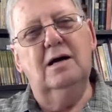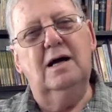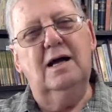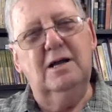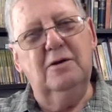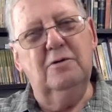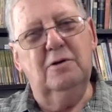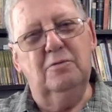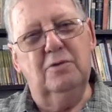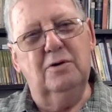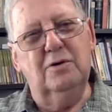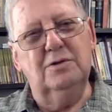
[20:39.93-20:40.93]
Angry
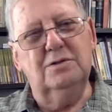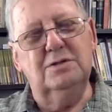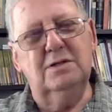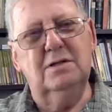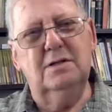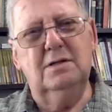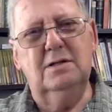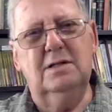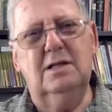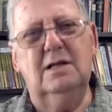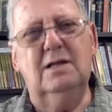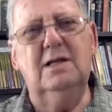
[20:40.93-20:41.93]
words
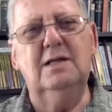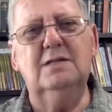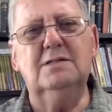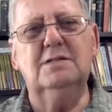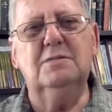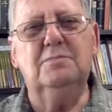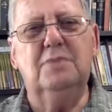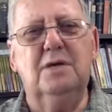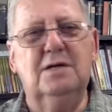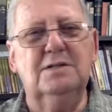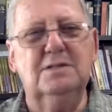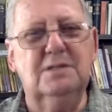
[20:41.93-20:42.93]
that lead us to
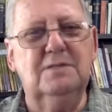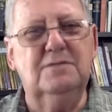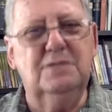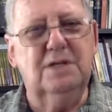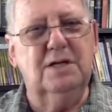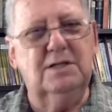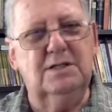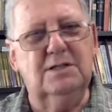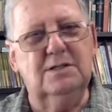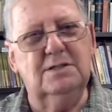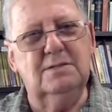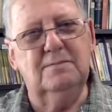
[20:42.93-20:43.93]
positive
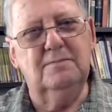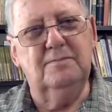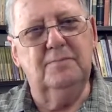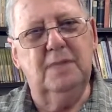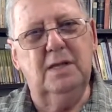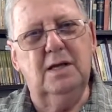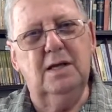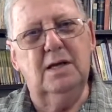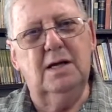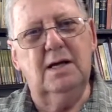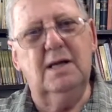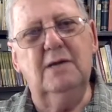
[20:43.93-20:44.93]
changes.
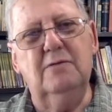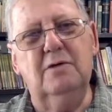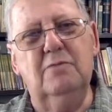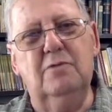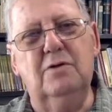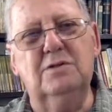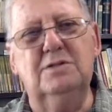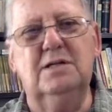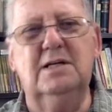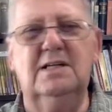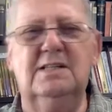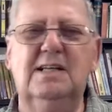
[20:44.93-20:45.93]
Angry words that
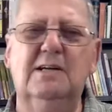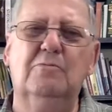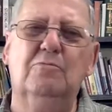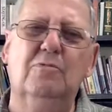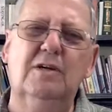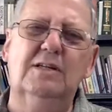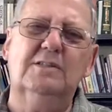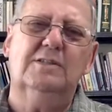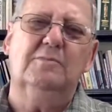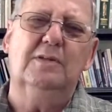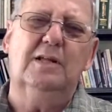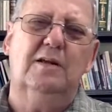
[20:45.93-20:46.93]
let us get rid of
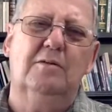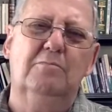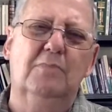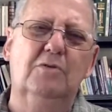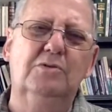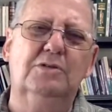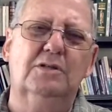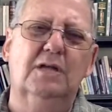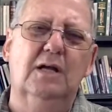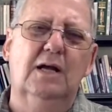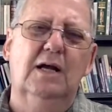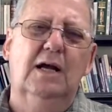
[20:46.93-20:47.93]
some of that emotion
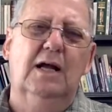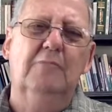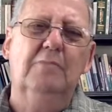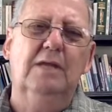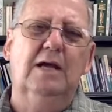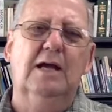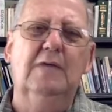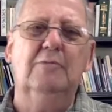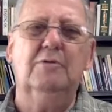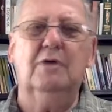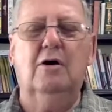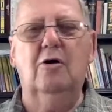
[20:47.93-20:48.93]
and be
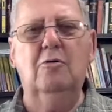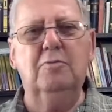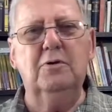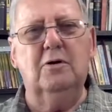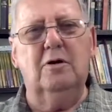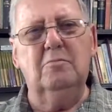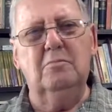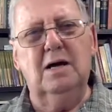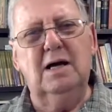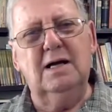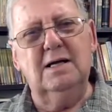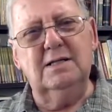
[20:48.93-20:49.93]
able to open our
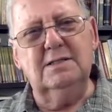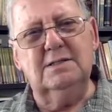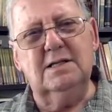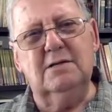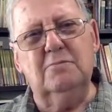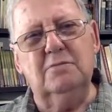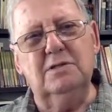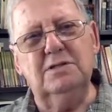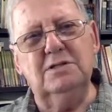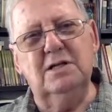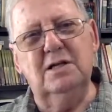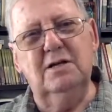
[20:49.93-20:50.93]
minds and
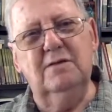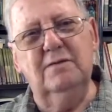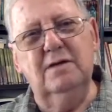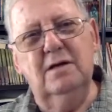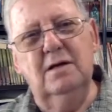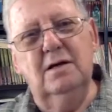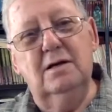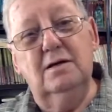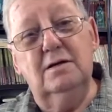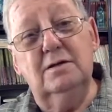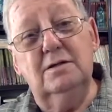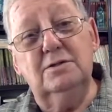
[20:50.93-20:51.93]
receive
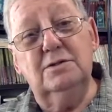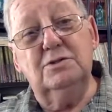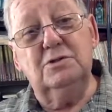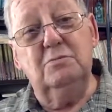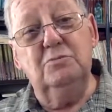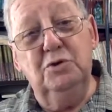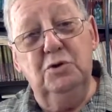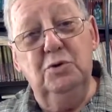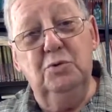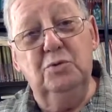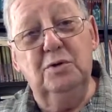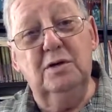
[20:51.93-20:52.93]
some
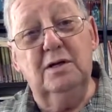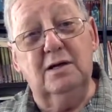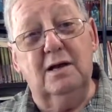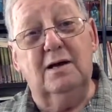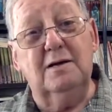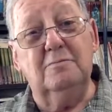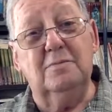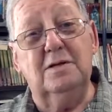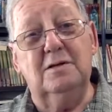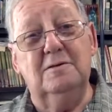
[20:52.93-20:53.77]
new enlightenment.